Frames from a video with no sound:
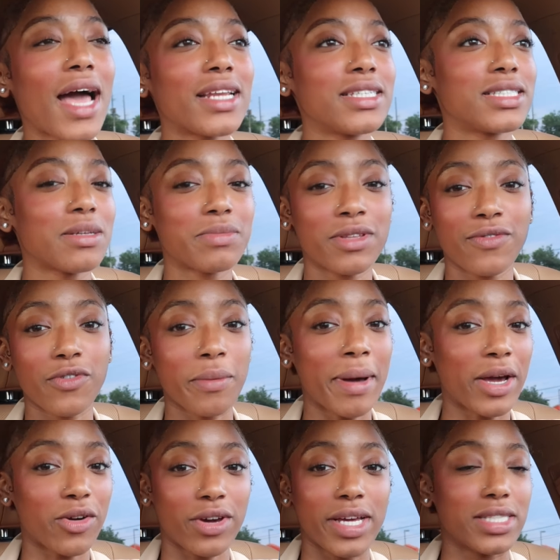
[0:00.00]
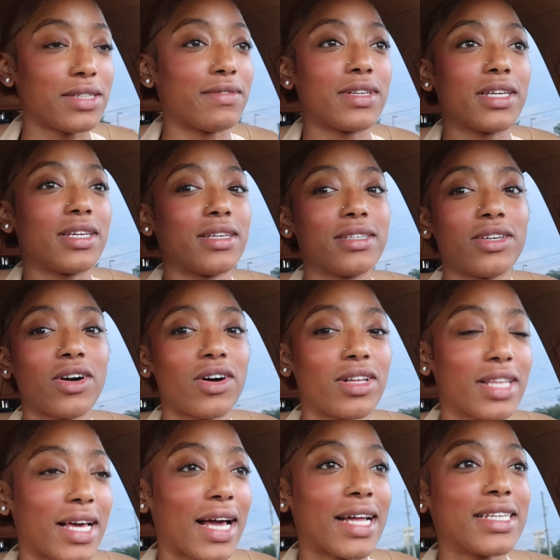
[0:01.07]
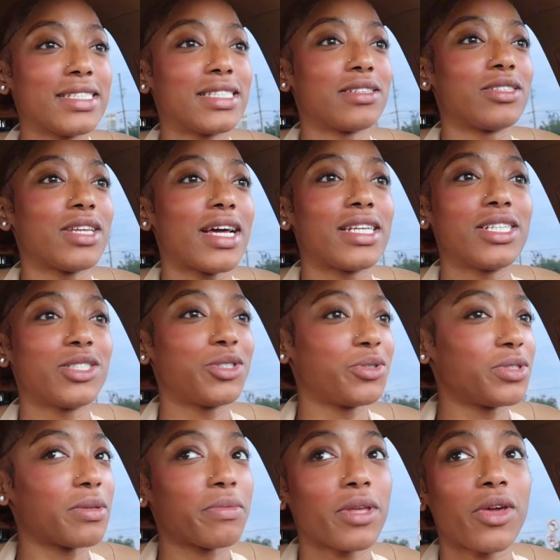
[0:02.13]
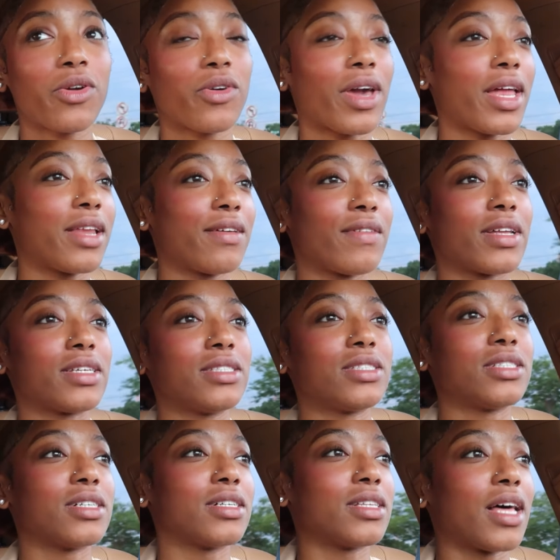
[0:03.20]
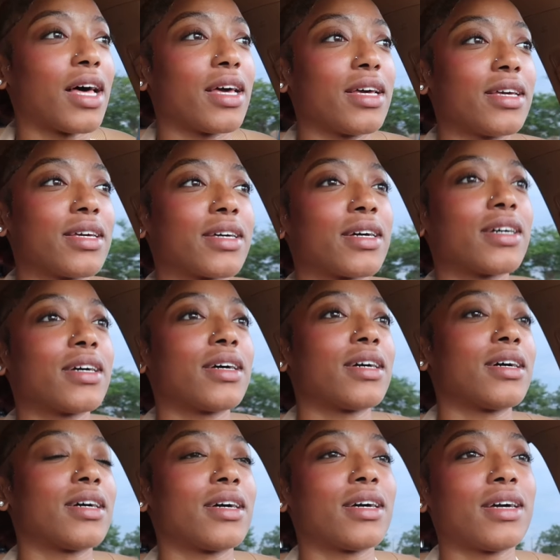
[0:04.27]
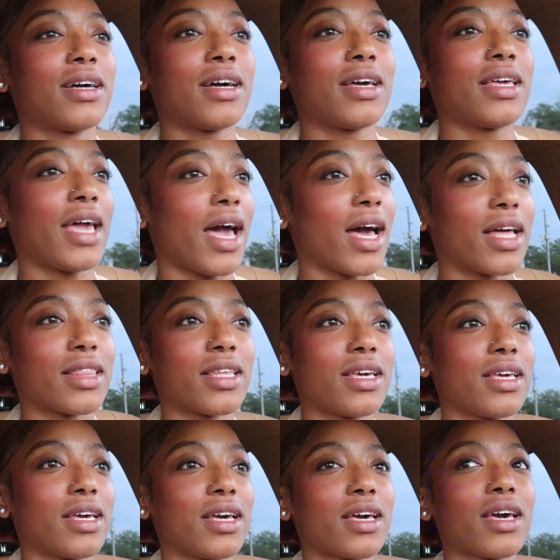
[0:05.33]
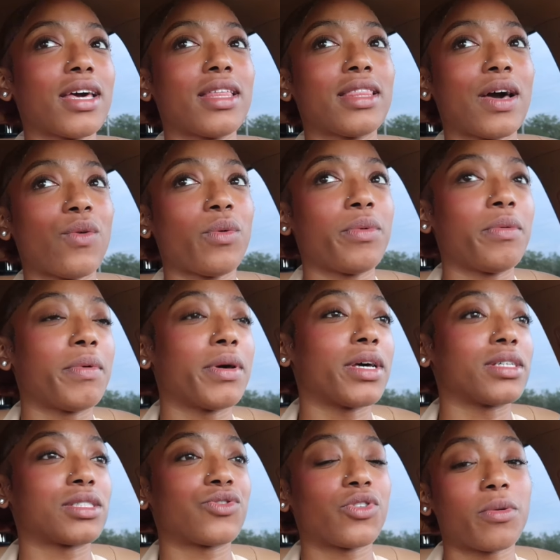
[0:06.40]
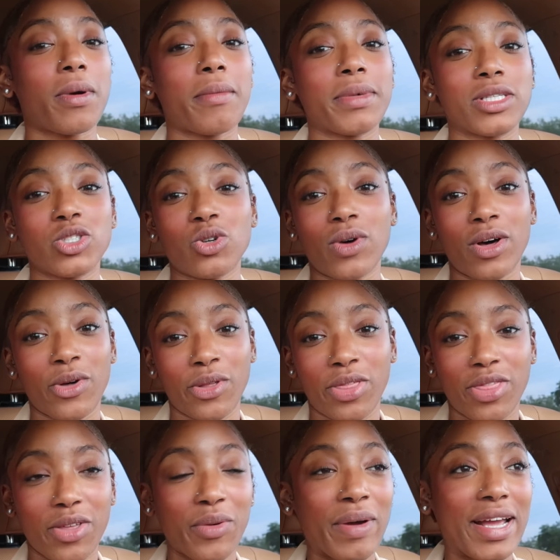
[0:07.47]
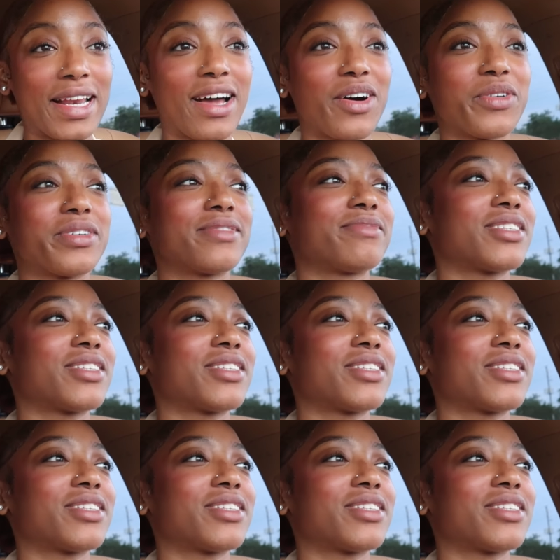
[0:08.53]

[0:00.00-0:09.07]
I need something for my creativity, y'all. Like, I need to do something creative. I need to, like, yeah, I think that would be best for my mental health right now.